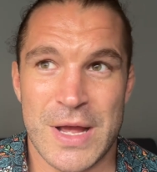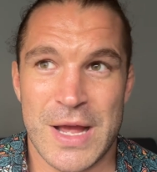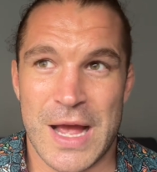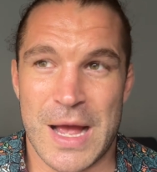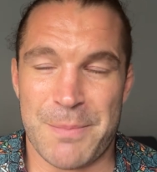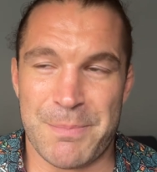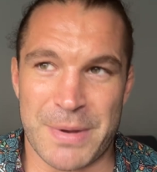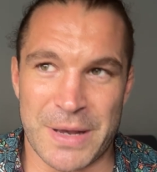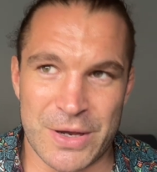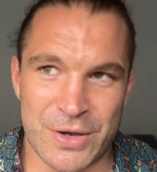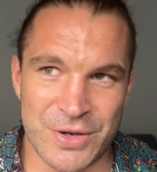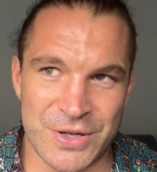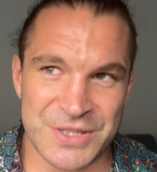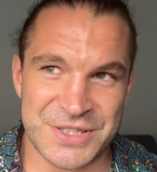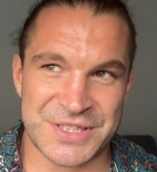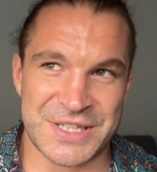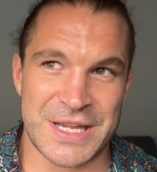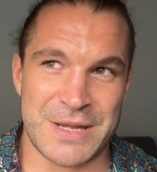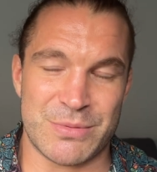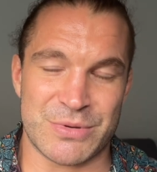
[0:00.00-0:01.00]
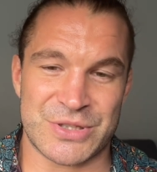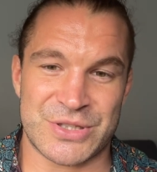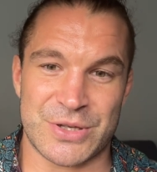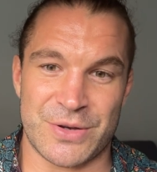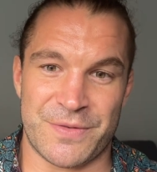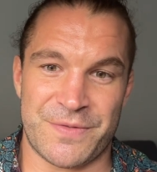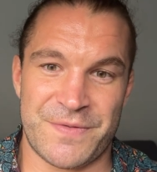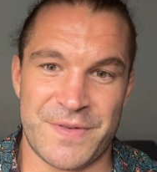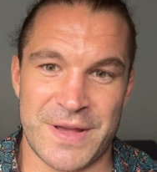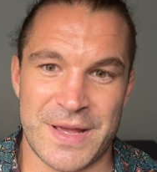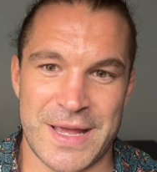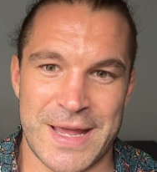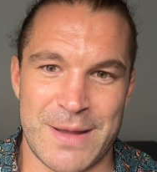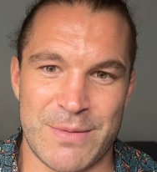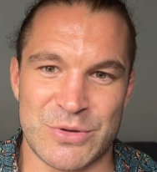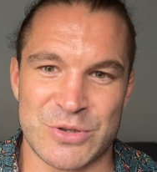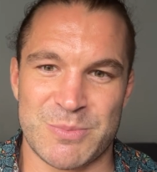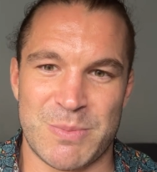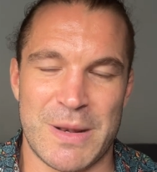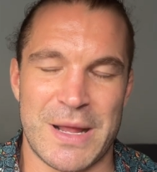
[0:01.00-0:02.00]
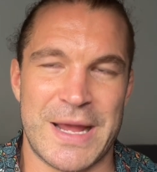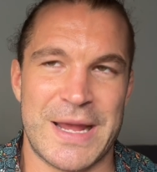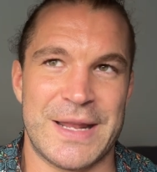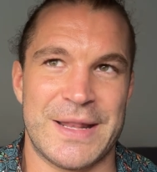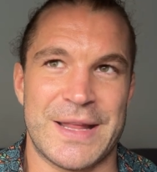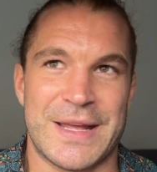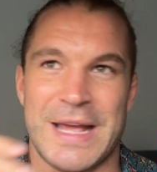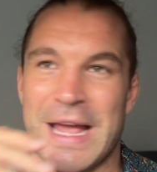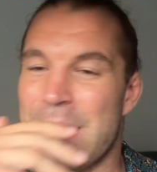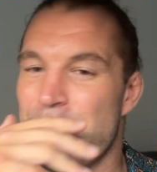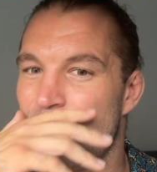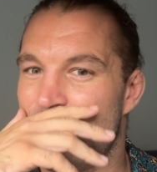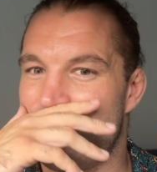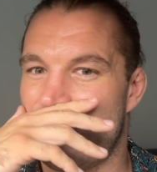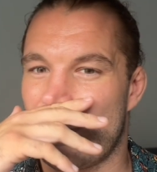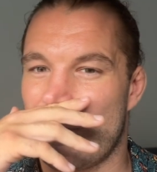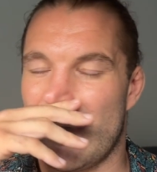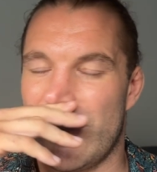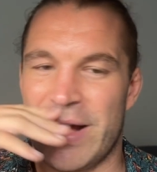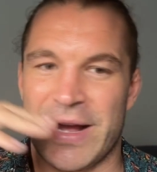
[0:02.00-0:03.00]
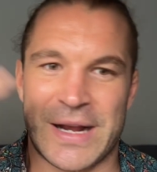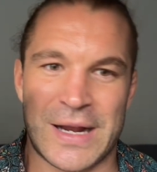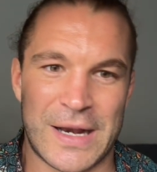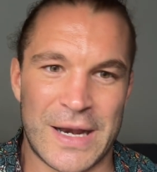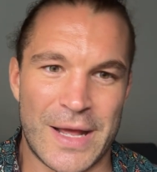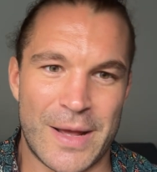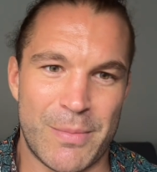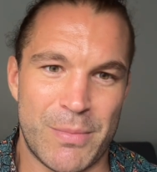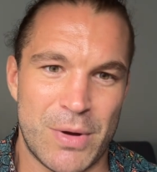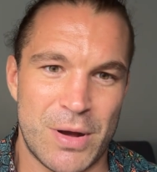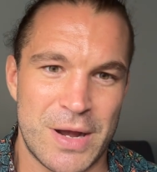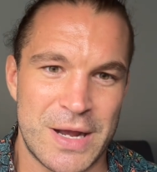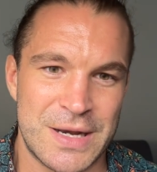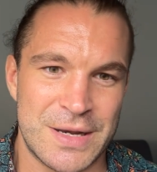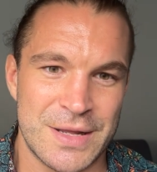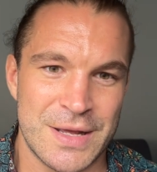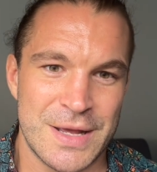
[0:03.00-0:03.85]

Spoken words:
and because he was so fit, he was playing the game with quite a clear mind,